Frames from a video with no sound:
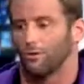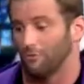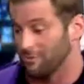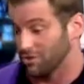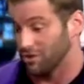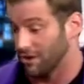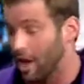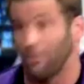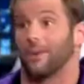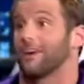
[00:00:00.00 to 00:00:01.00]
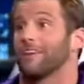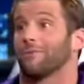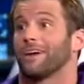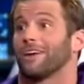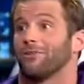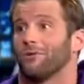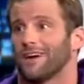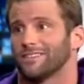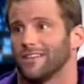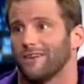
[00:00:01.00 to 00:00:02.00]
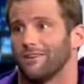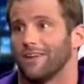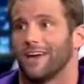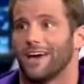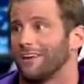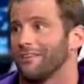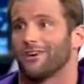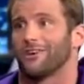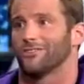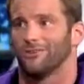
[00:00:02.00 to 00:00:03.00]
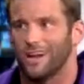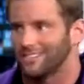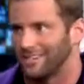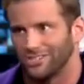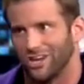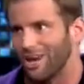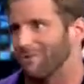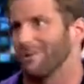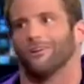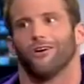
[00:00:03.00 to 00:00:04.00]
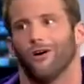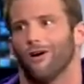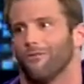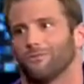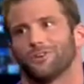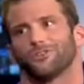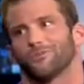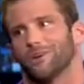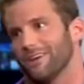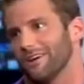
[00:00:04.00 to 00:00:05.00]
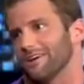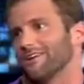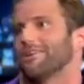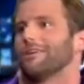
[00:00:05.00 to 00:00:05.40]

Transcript: It went from nothing in the beginning of 2011, and I ended the year as the United States champion, all from social media.